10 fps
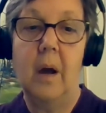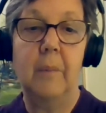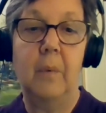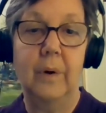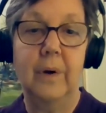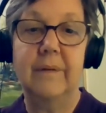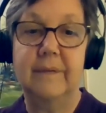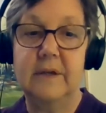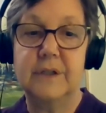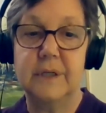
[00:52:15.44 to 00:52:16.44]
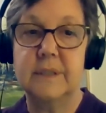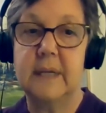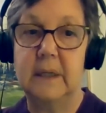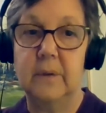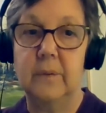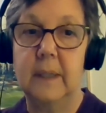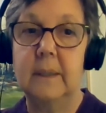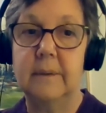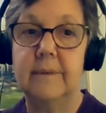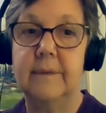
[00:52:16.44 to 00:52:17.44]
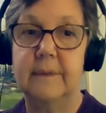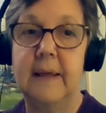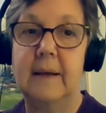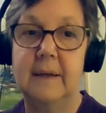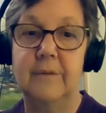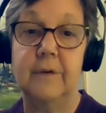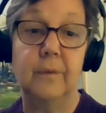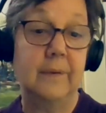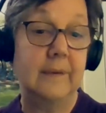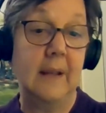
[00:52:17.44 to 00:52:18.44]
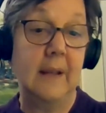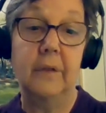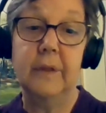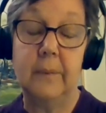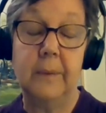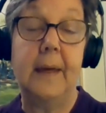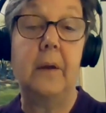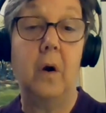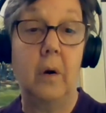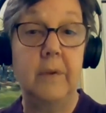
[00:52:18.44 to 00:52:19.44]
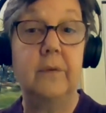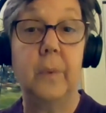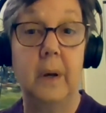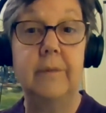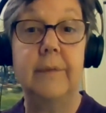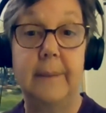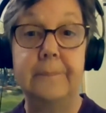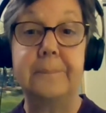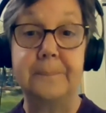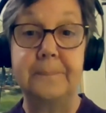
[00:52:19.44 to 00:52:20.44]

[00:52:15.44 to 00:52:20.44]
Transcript: organizations that you're in, because that gives a voice, and Healthcare Without Harm is one of them.